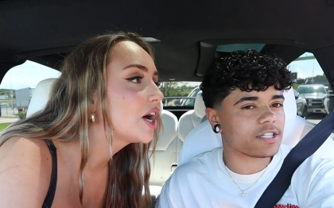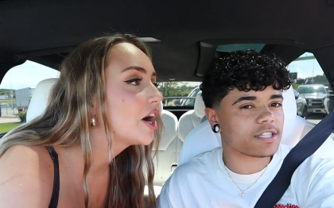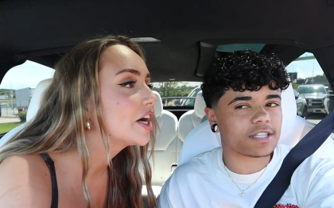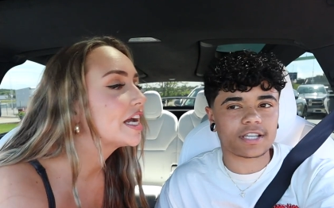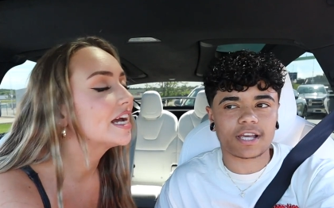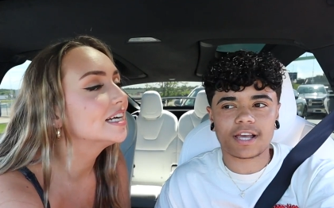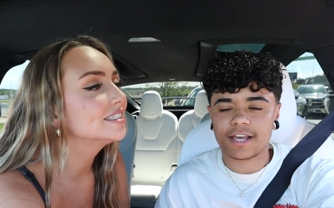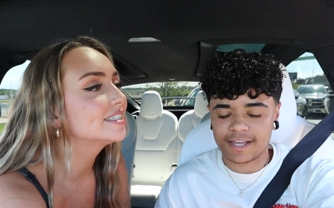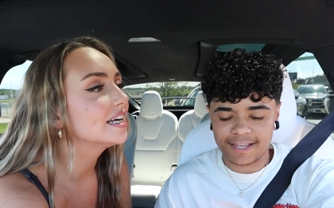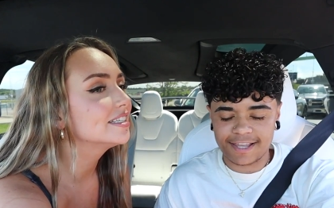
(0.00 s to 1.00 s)
Speaker 1: sorry.
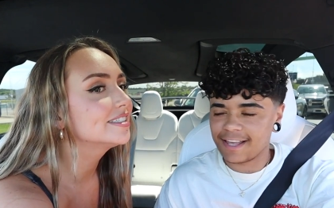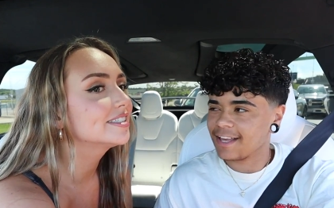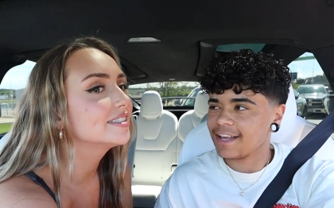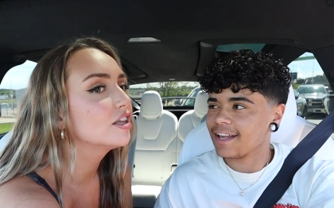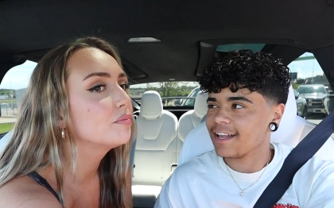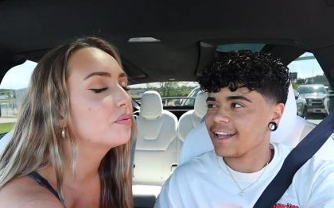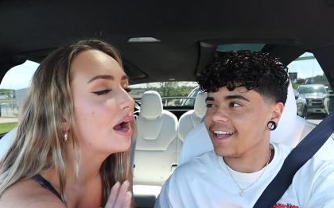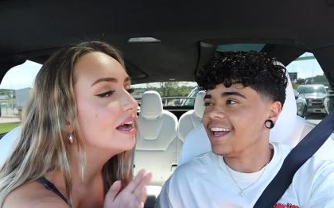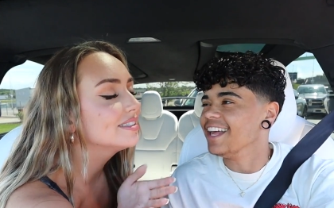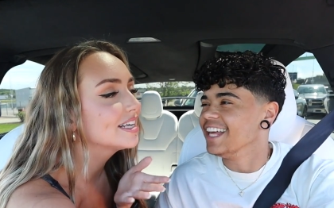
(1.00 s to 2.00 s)
It's it's the
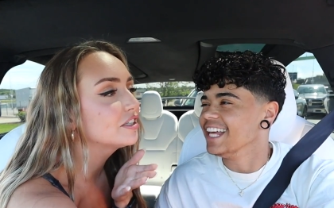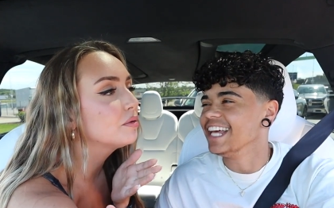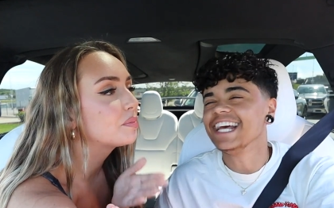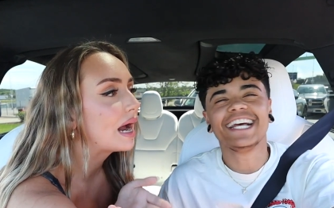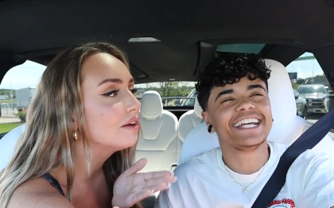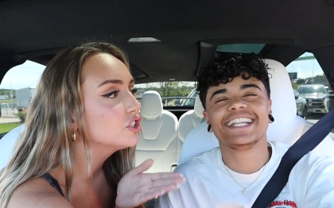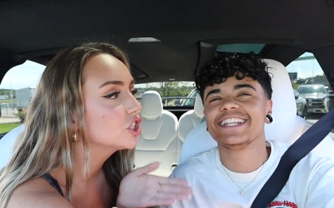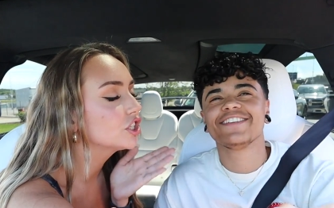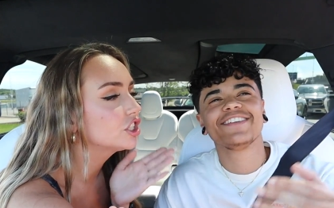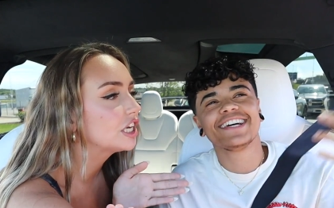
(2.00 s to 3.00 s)
br it's like the brown
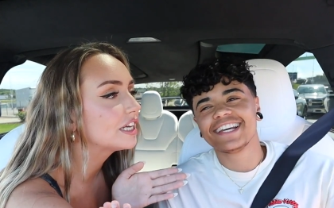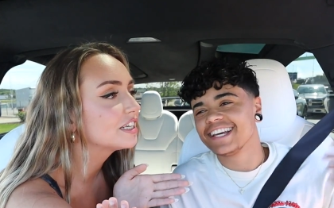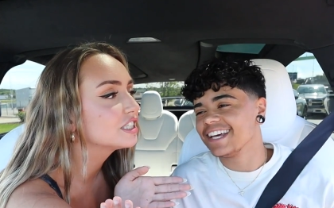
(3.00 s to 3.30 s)
sugar shaken